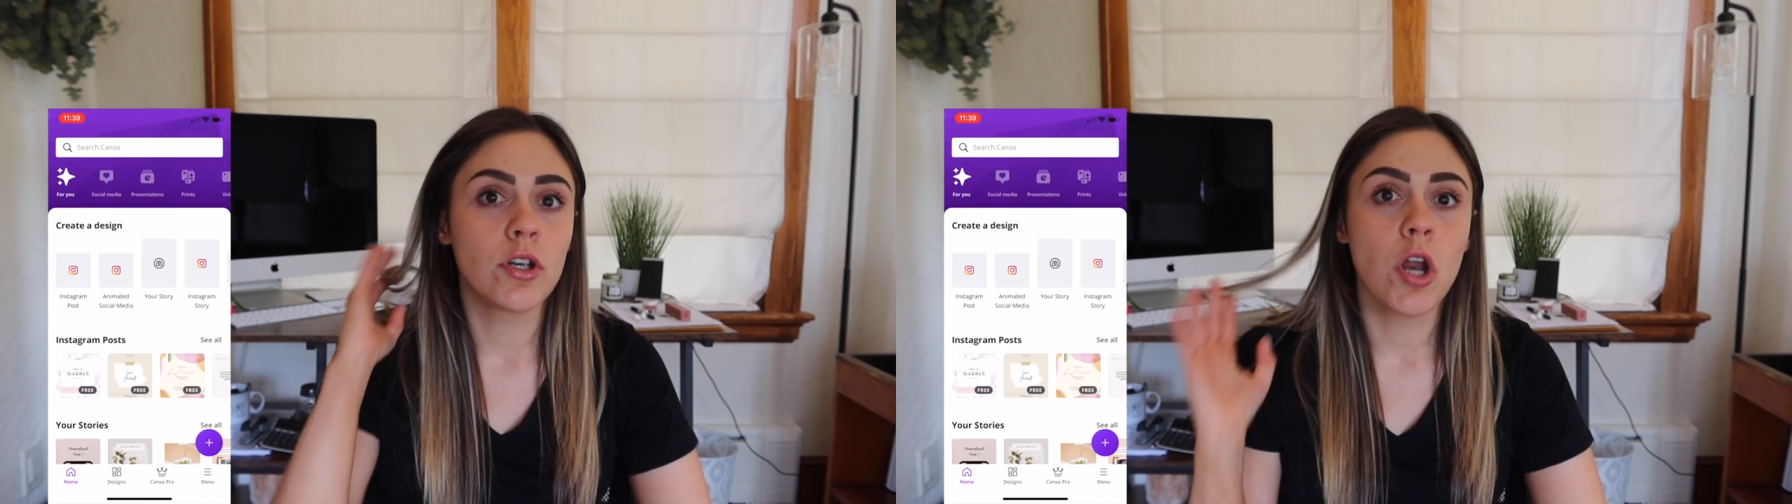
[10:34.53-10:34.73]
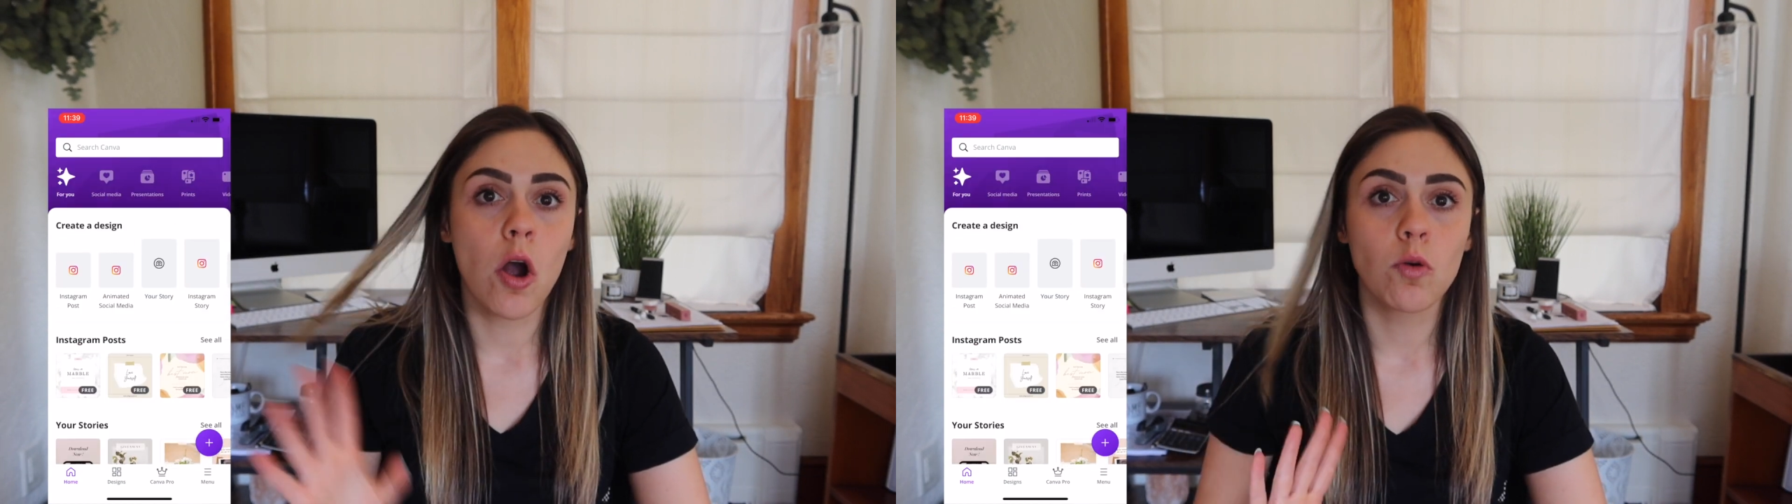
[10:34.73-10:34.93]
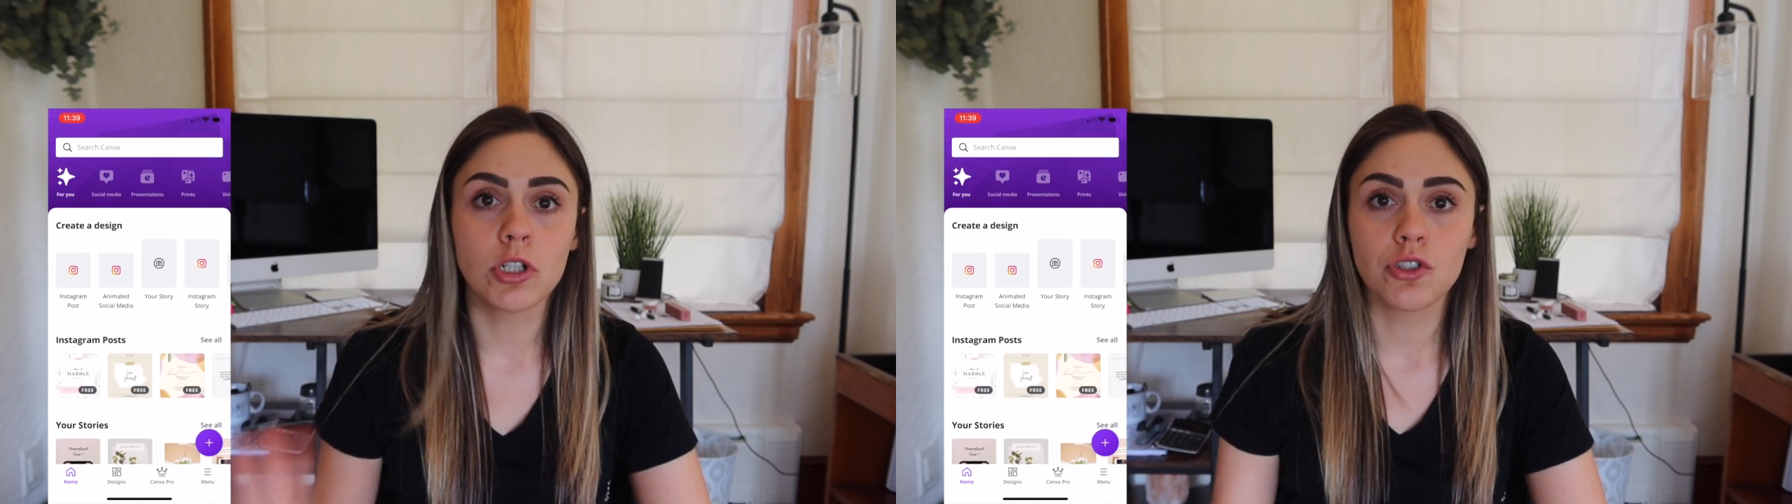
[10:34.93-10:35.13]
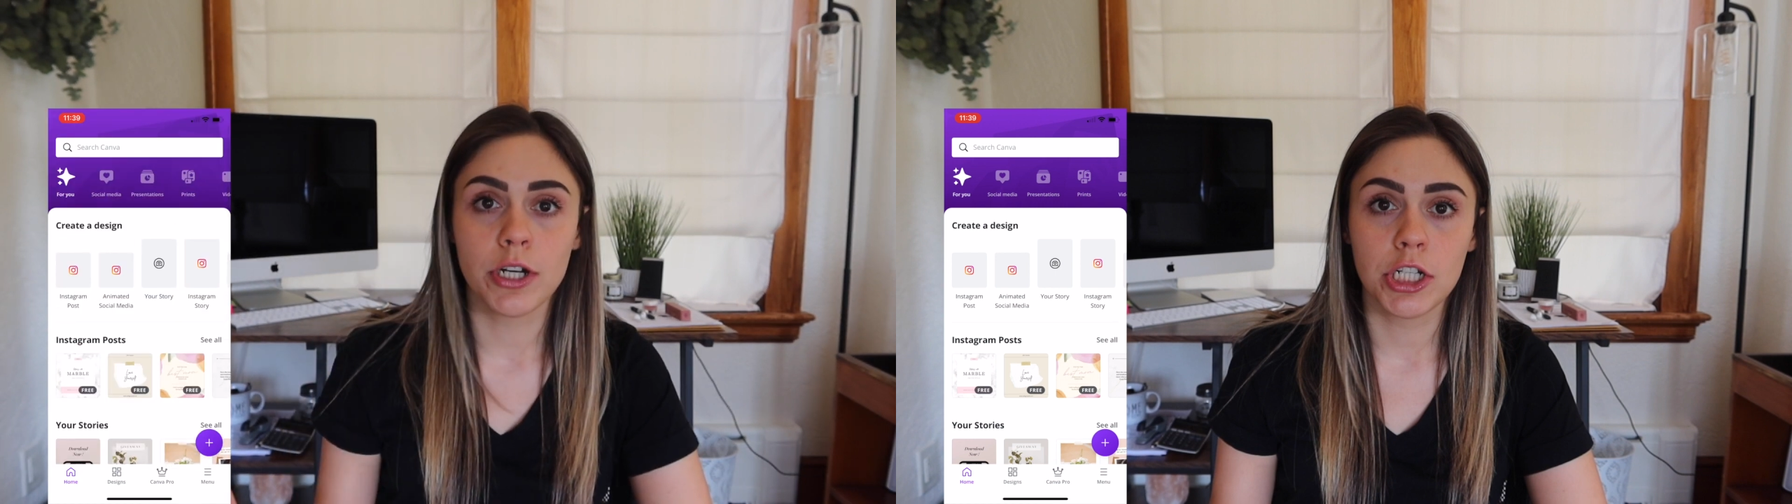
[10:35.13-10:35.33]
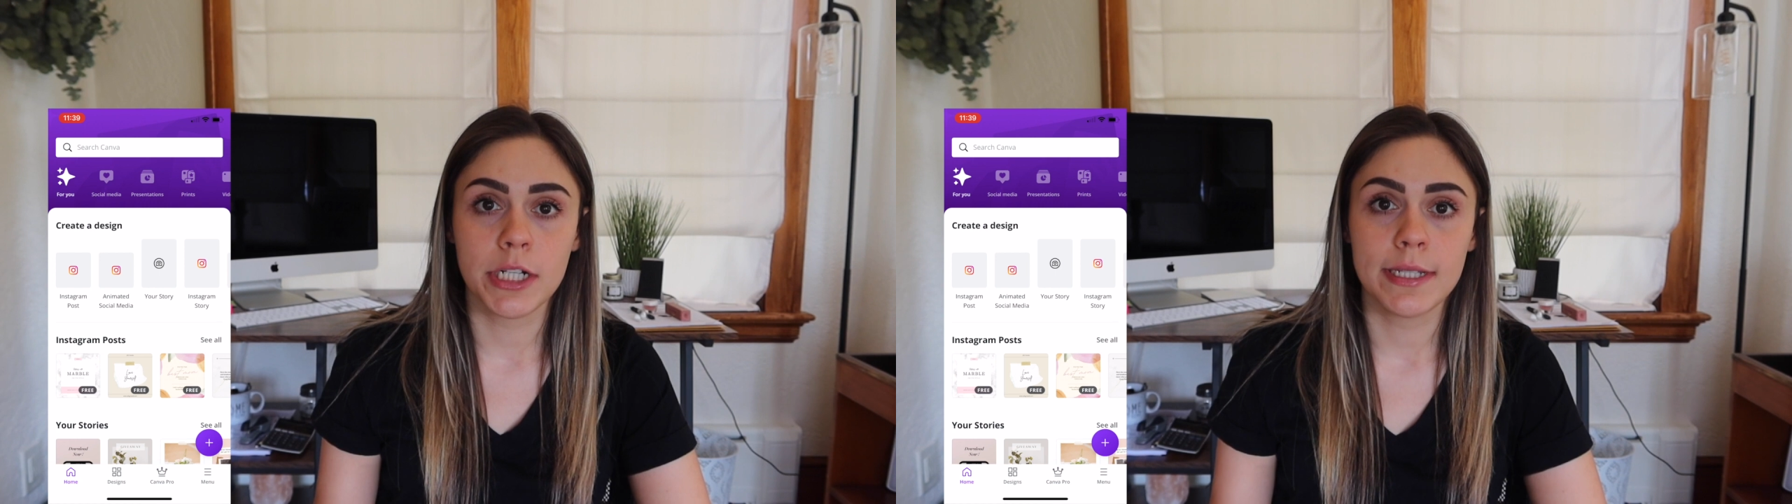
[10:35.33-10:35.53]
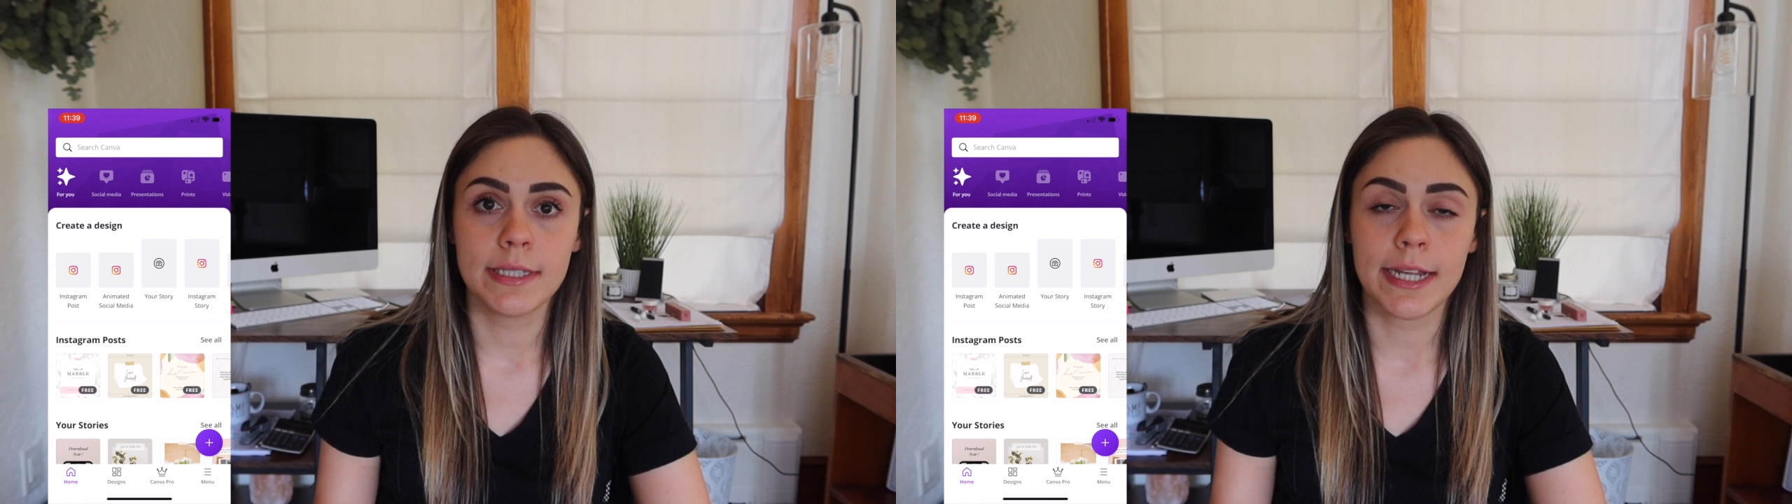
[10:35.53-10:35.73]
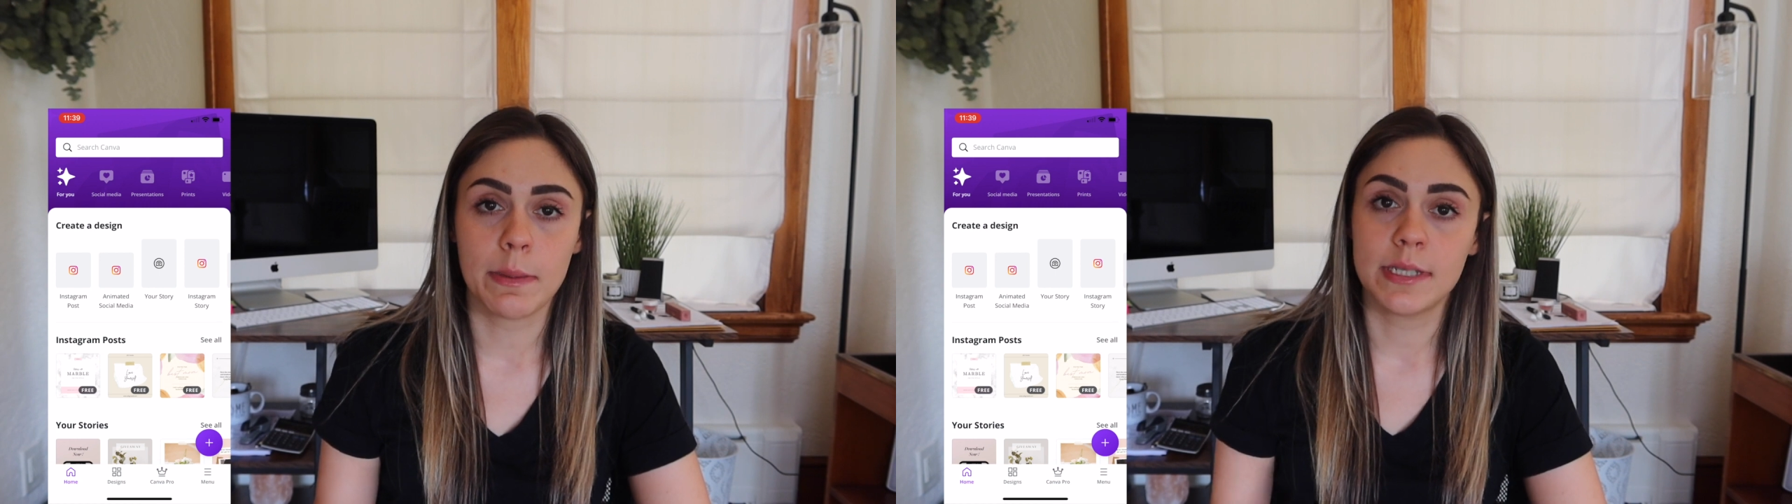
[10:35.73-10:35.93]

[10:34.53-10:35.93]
no restrictions in